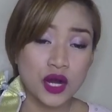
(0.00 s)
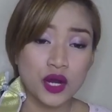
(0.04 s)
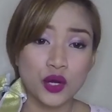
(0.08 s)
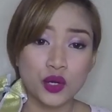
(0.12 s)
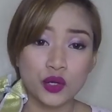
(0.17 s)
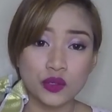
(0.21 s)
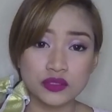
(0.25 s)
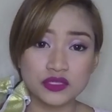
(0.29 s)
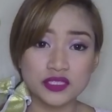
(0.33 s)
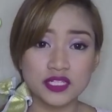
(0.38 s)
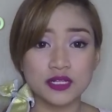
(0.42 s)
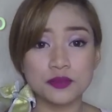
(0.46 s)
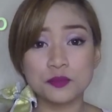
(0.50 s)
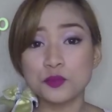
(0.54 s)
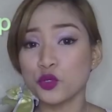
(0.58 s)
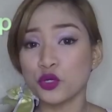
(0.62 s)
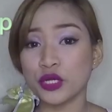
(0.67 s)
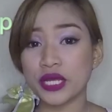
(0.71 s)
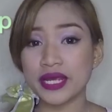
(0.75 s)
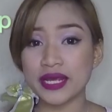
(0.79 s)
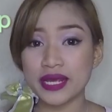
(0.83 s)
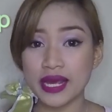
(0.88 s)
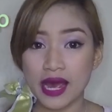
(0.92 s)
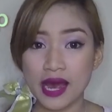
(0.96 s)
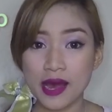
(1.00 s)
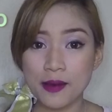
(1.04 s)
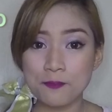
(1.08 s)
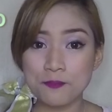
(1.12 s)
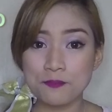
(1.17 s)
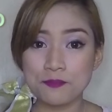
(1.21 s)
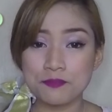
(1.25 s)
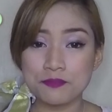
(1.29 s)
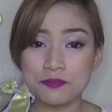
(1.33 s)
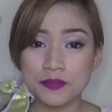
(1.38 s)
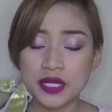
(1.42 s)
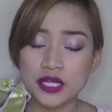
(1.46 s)
hotel booking app.
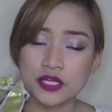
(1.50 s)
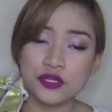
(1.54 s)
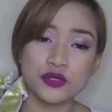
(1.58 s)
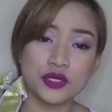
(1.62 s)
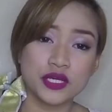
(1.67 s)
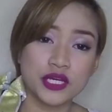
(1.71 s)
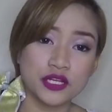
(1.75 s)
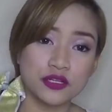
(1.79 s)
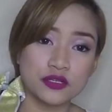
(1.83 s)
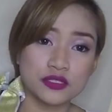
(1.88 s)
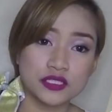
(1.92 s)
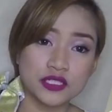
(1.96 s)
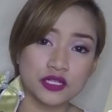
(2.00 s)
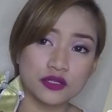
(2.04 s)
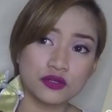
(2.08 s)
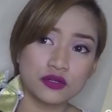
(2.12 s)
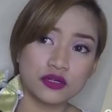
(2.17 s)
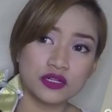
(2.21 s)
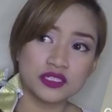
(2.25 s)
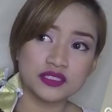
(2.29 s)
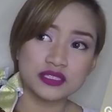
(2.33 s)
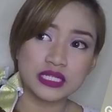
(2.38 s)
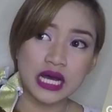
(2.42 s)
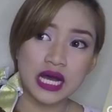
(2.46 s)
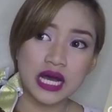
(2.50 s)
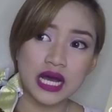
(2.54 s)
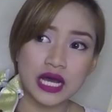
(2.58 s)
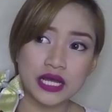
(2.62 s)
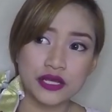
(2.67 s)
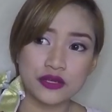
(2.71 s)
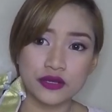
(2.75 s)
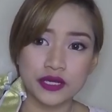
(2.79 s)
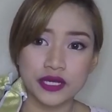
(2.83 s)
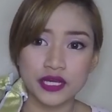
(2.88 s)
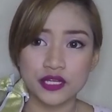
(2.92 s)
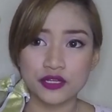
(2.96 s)
You can use Agoda,
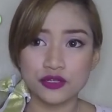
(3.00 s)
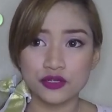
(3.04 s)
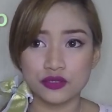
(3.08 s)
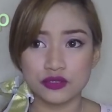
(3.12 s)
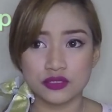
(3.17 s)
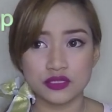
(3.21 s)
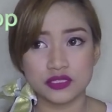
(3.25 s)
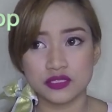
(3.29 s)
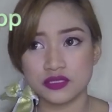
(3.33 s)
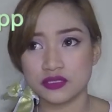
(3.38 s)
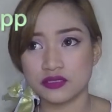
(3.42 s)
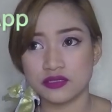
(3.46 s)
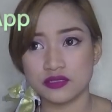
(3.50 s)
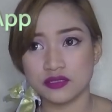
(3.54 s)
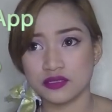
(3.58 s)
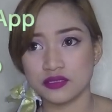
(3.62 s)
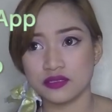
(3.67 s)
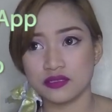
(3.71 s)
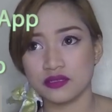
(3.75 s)
you can use